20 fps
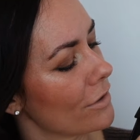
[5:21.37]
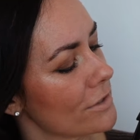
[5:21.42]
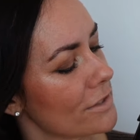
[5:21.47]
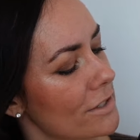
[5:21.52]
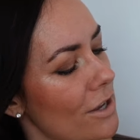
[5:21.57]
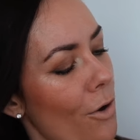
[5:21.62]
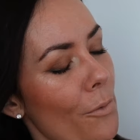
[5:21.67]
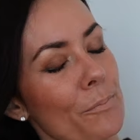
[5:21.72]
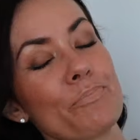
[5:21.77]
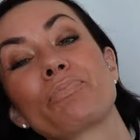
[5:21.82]

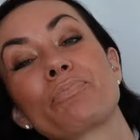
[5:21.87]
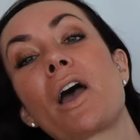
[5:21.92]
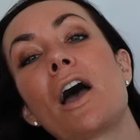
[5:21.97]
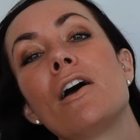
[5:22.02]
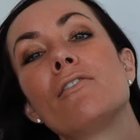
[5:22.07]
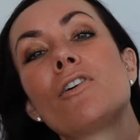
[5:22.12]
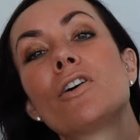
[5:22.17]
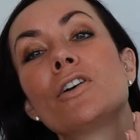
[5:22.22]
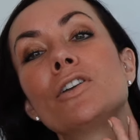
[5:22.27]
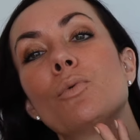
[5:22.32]
So
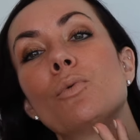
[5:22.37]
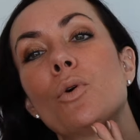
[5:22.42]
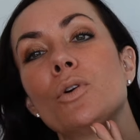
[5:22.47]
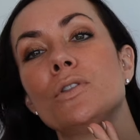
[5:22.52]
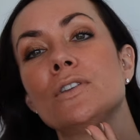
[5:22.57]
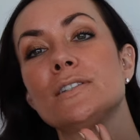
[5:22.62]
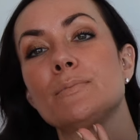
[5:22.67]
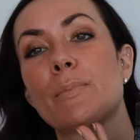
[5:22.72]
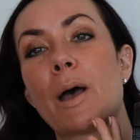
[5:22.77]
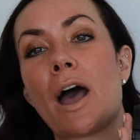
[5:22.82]
I've already worn
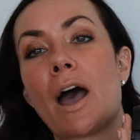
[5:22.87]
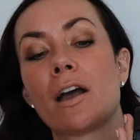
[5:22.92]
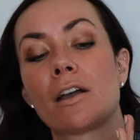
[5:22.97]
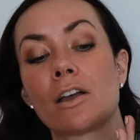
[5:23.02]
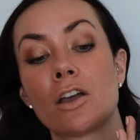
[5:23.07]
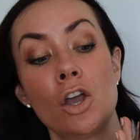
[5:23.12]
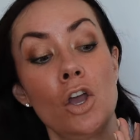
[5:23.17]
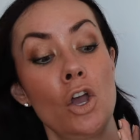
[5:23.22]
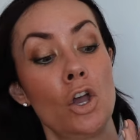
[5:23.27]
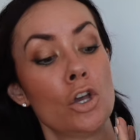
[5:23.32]
this bag
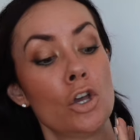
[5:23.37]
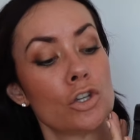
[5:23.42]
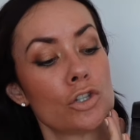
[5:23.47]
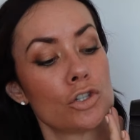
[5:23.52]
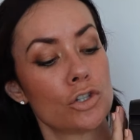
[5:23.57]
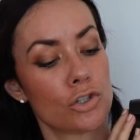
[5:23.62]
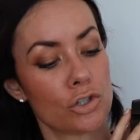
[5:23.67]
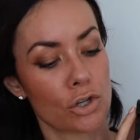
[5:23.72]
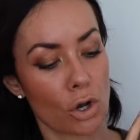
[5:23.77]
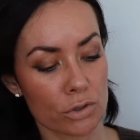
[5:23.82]

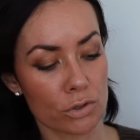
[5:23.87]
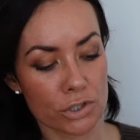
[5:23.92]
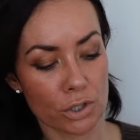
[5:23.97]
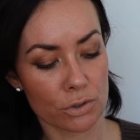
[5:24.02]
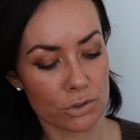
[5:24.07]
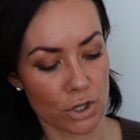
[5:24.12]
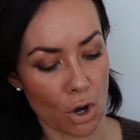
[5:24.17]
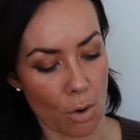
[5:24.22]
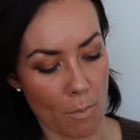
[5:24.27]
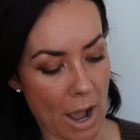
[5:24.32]
so
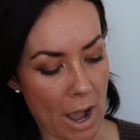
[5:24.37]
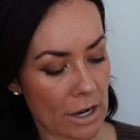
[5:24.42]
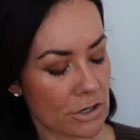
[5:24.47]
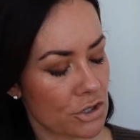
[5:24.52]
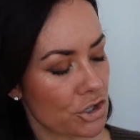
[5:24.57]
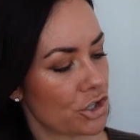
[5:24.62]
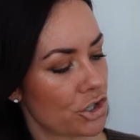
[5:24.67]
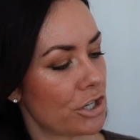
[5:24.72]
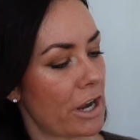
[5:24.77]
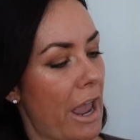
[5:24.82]

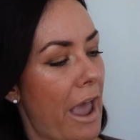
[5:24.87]
much.